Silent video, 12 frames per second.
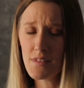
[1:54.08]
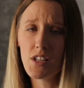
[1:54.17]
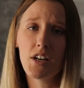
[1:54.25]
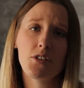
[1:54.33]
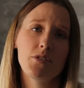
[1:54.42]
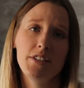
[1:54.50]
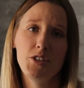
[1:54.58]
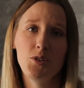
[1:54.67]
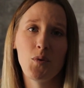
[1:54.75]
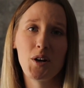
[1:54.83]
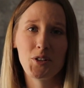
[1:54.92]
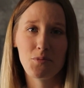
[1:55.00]
not only do
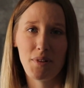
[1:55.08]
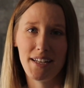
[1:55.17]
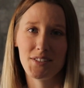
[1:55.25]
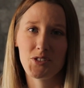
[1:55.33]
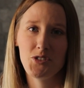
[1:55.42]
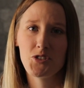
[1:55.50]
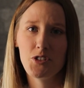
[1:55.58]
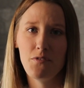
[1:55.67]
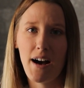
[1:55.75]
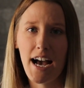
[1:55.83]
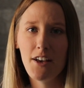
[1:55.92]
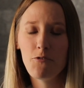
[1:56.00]
you want your plants to
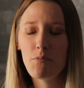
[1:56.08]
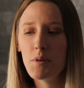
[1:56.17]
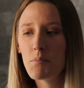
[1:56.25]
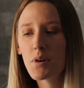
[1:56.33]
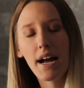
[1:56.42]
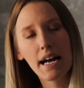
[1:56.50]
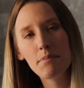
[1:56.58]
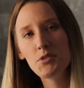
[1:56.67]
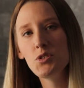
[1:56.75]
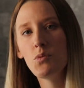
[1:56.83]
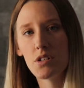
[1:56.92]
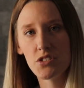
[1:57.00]
survive, but
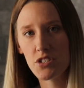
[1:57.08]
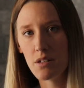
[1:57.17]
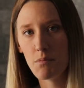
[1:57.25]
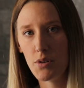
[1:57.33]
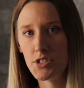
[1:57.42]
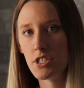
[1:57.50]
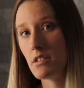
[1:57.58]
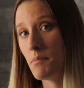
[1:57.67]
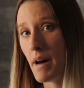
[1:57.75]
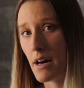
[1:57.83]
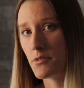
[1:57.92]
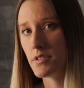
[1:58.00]
perhaps you want to start pushing the
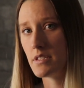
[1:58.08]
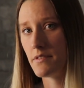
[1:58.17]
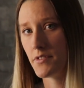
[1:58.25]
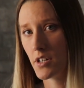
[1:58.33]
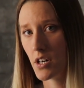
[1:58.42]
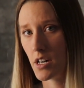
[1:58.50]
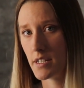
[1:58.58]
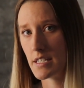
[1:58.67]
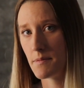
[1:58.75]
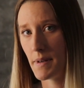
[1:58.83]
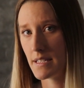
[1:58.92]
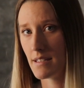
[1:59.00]
boundaries of your garden
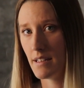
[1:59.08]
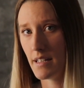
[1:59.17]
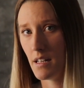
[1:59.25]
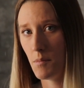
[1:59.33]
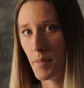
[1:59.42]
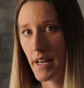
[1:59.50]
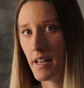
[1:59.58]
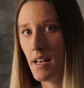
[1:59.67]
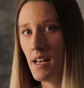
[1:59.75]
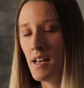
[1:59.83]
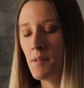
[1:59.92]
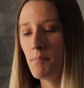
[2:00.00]
space a little bit.
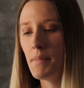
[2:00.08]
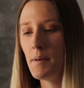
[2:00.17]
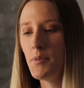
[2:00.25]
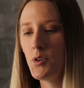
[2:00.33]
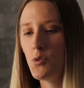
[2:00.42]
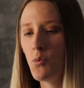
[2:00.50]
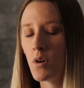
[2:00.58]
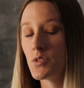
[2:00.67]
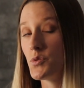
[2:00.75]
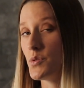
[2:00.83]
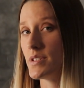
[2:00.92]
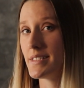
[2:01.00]
Maybe you want
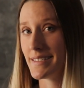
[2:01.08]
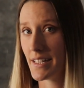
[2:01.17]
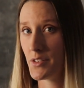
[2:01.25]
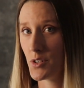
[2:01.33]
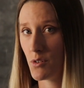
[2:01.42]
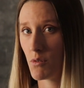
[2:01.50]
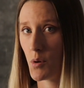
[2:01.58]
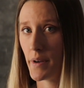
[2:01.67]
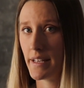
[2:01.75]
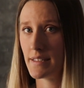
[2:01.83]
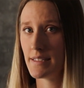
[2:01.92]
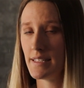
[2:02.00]
to extend the
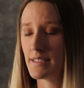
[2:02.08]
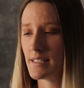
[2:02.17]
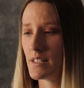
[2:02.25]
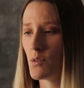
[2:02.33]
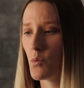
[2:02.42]
growing season,